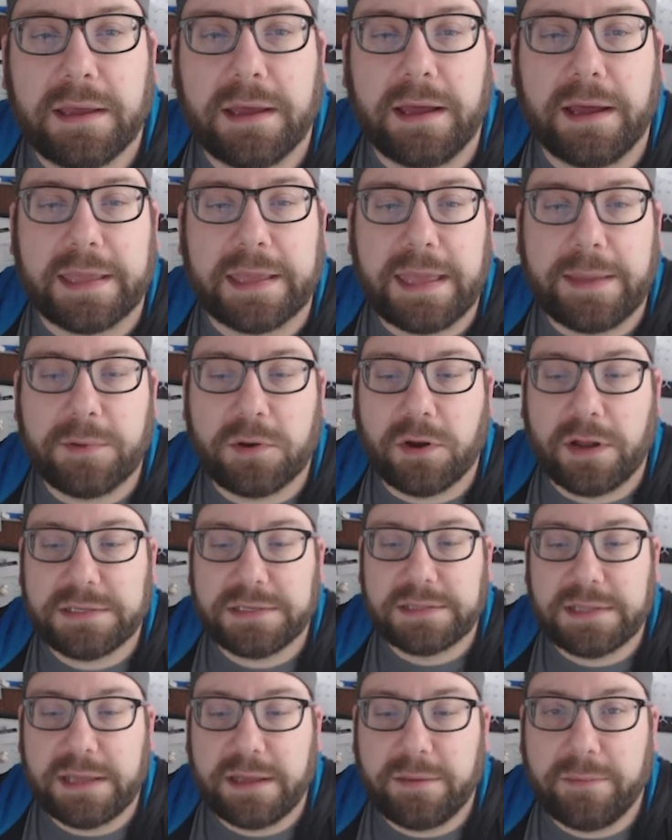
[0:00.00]
actually came
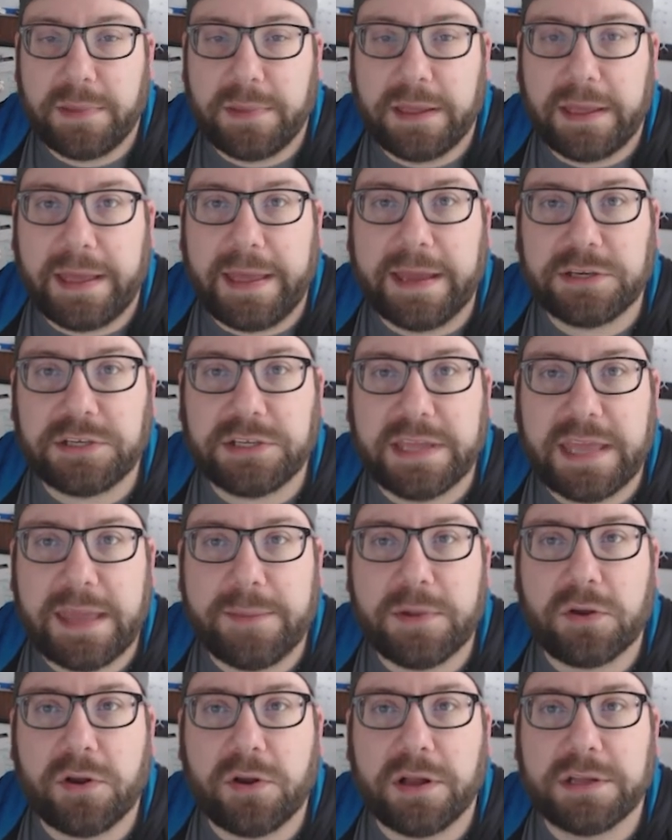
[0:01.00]

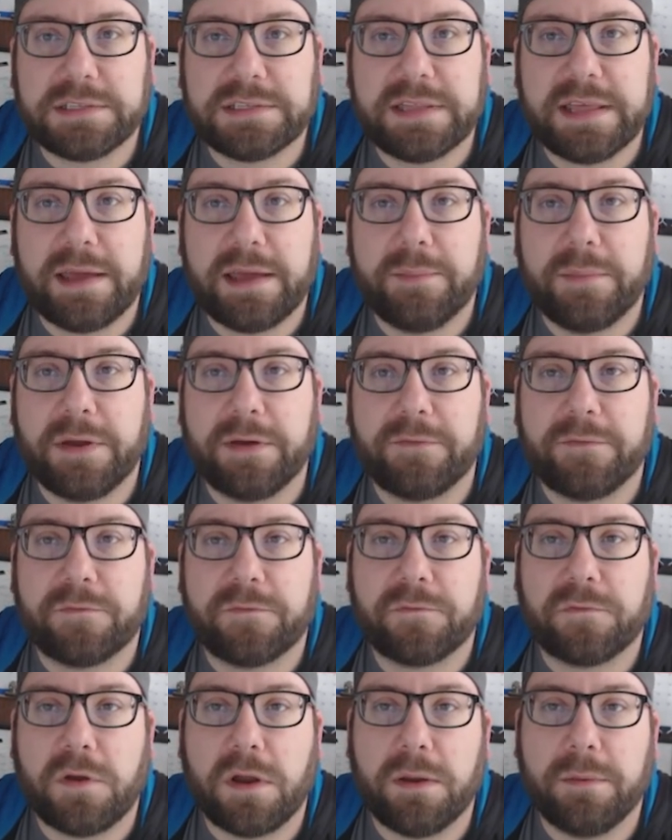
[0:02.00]
across them
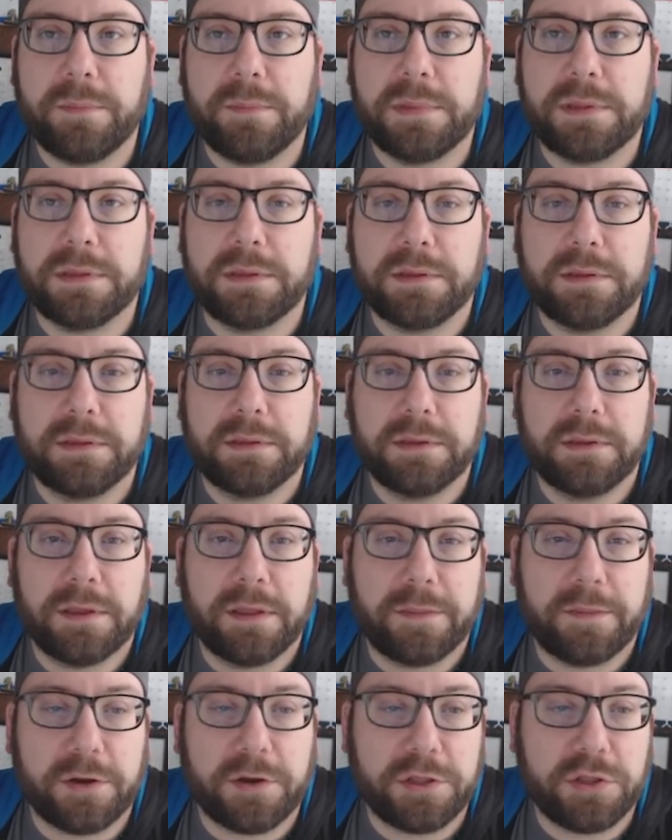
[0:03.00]
from
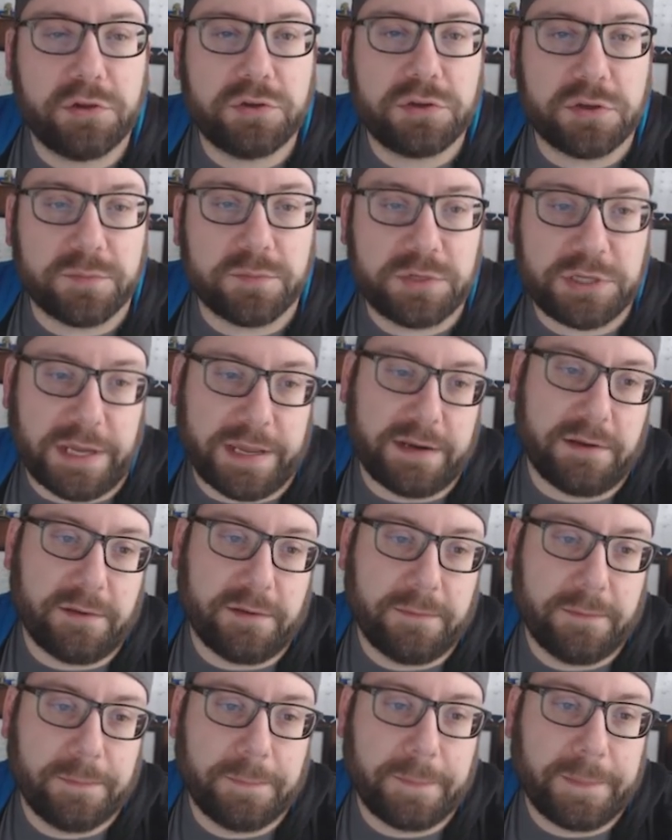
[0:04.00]
their YouTube
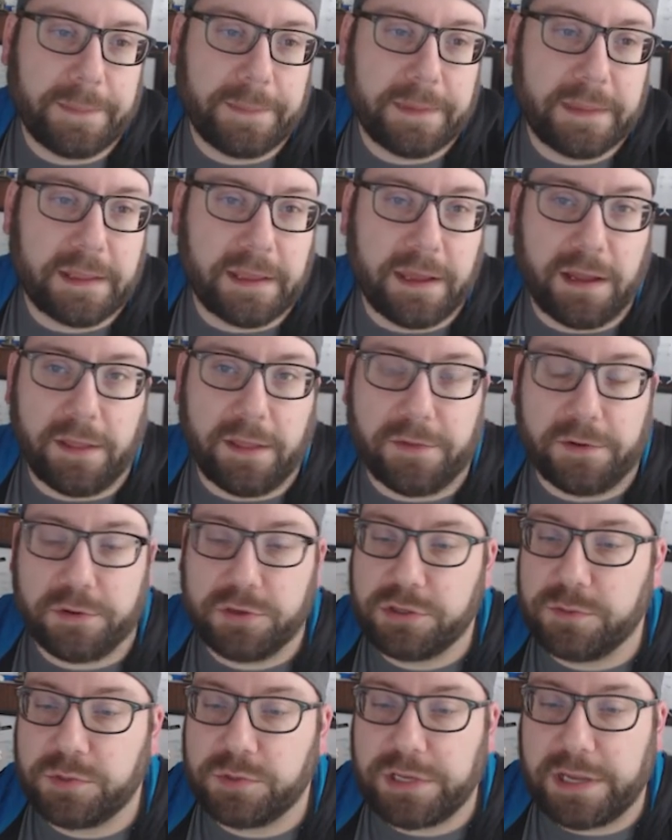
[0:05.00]
channel. Their
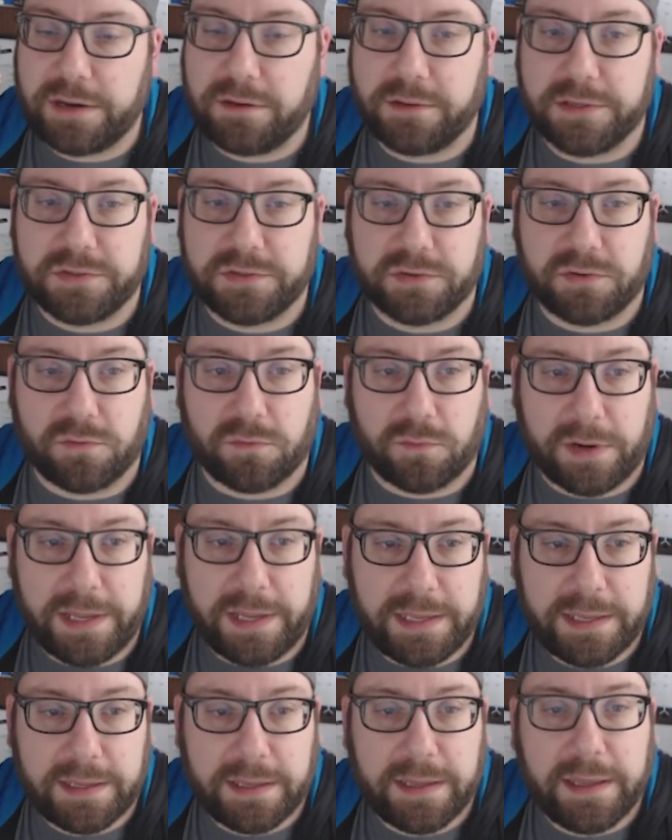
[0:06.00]
YouTube channel is
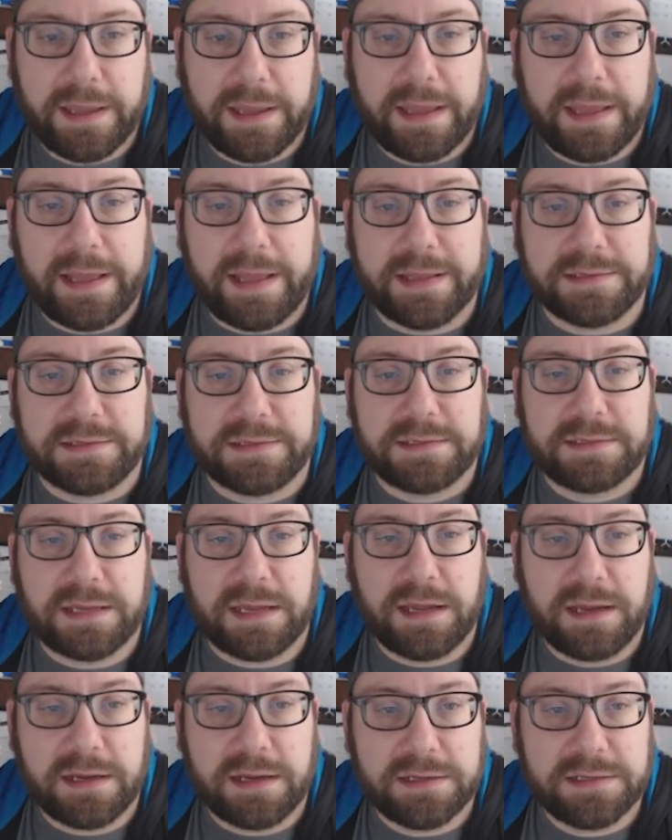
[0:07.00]
great, has
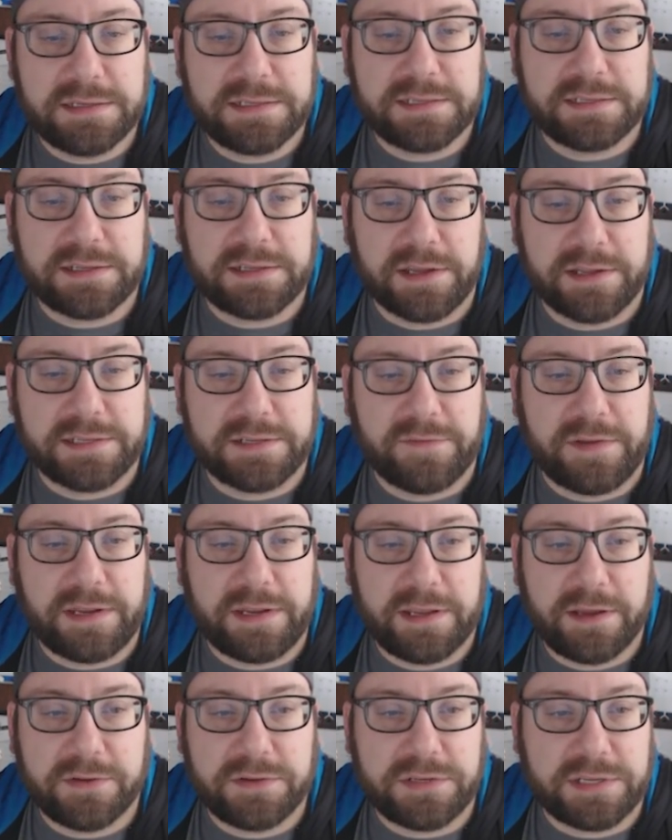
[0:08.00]
tons and tons of
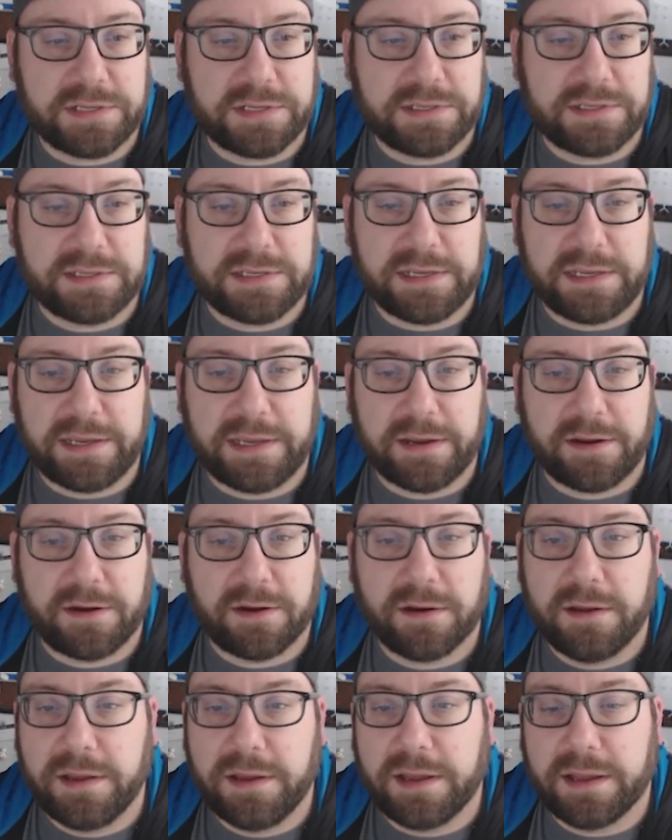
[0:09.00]
videos you can see
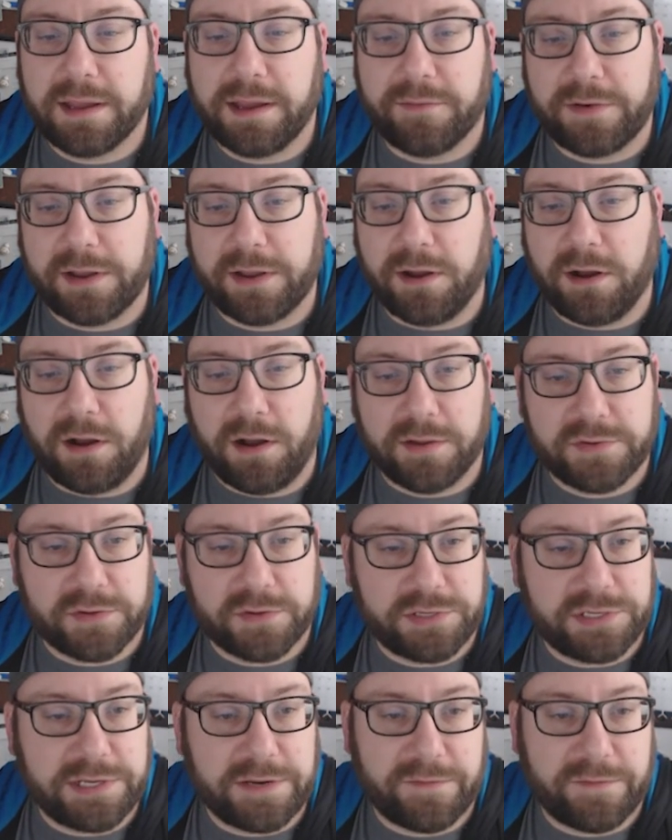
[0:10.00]
here covering all sorts of